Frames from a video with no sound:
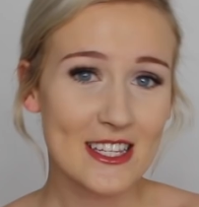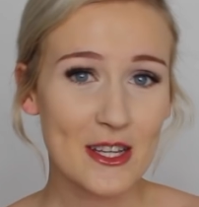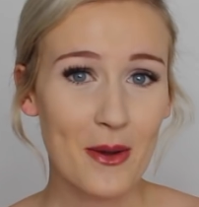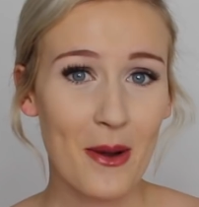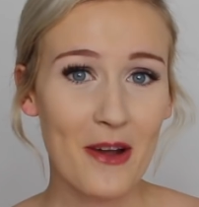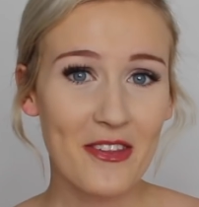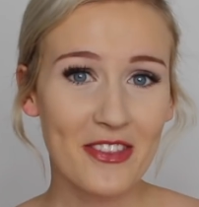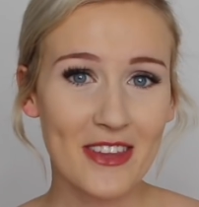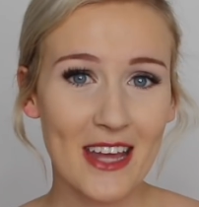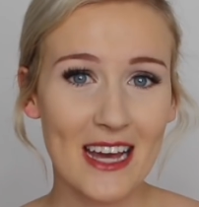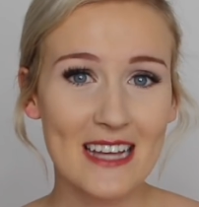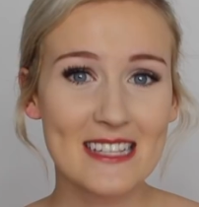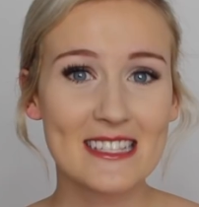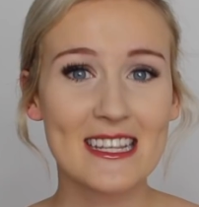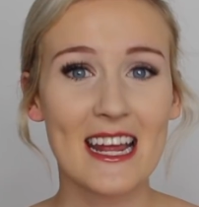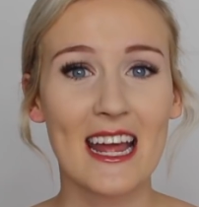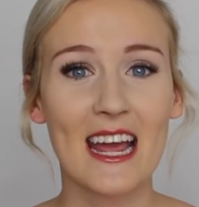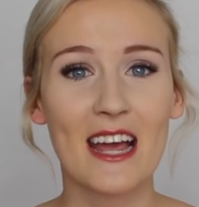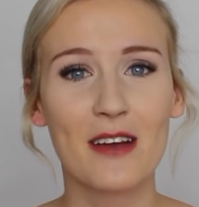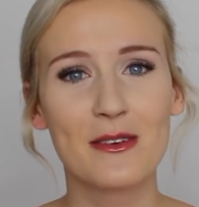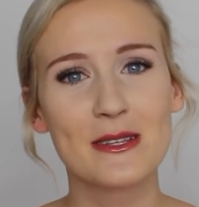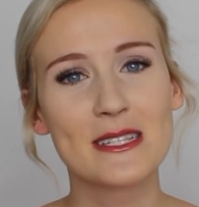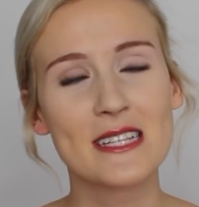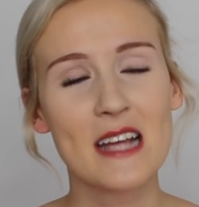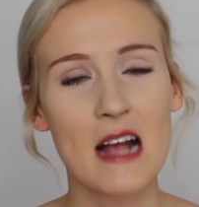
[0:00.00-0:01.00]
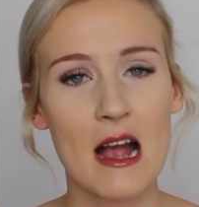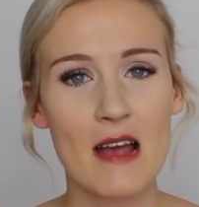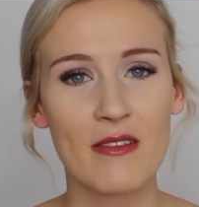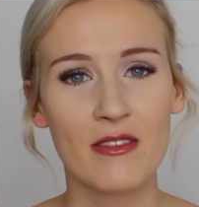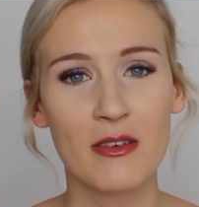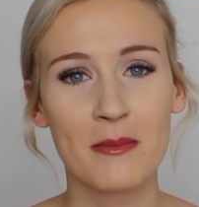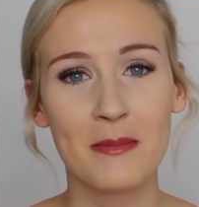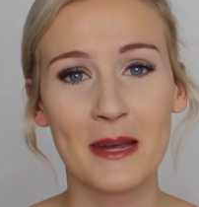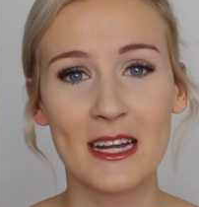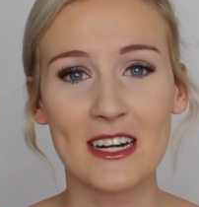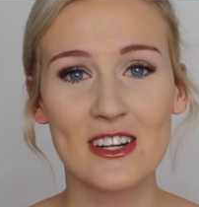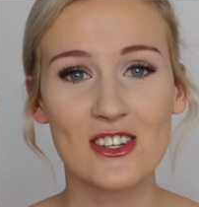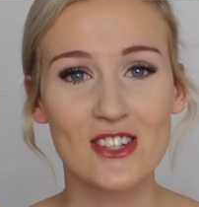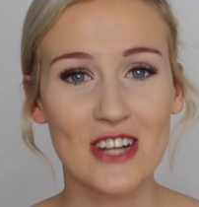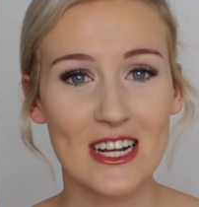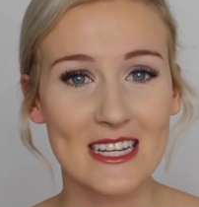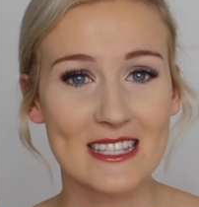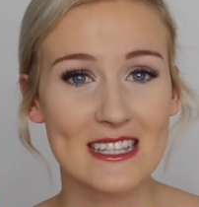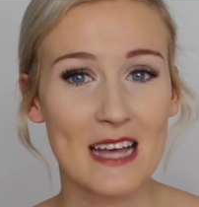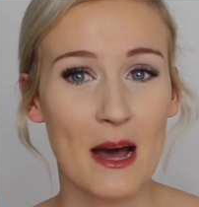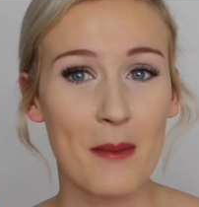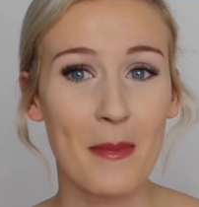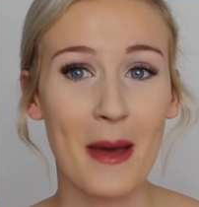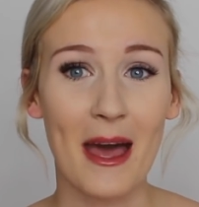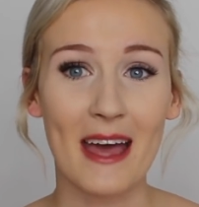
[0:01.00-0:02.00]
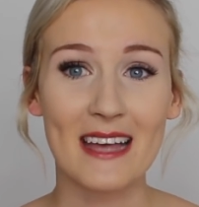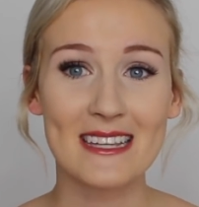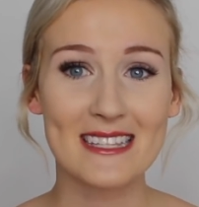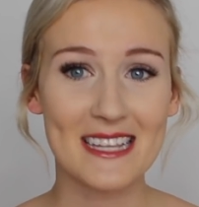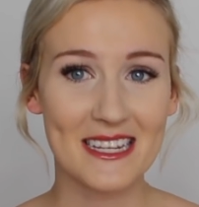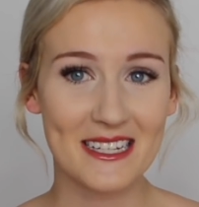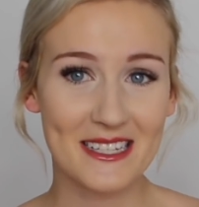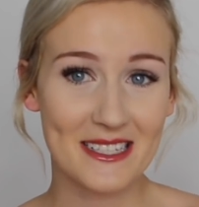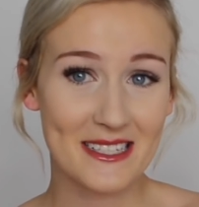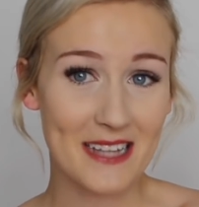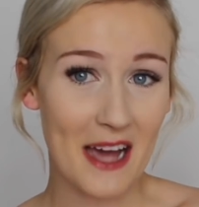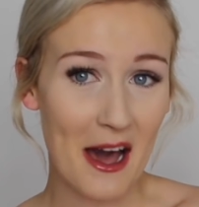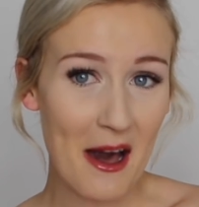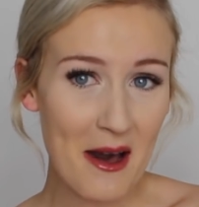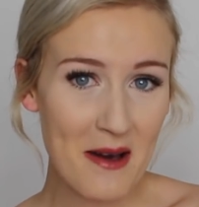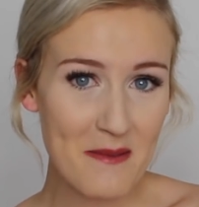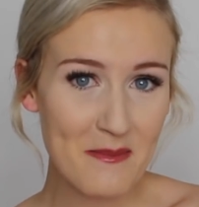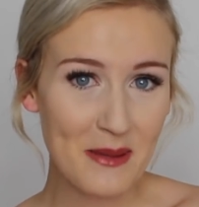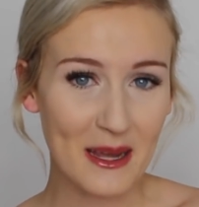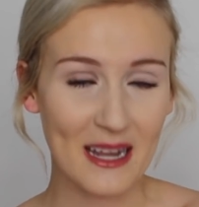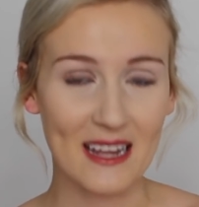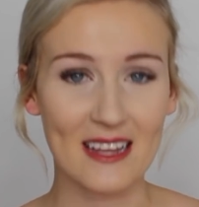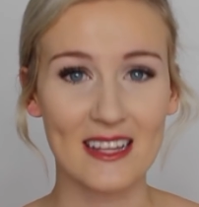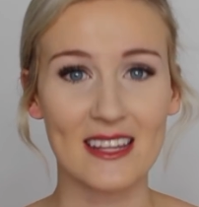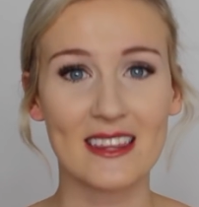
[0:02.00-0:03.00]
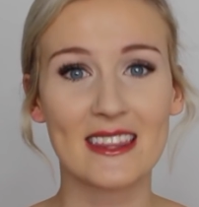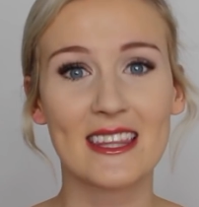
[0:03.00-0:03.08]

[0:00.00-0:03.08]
So on Thursday, it was time for me to dress up as Darby.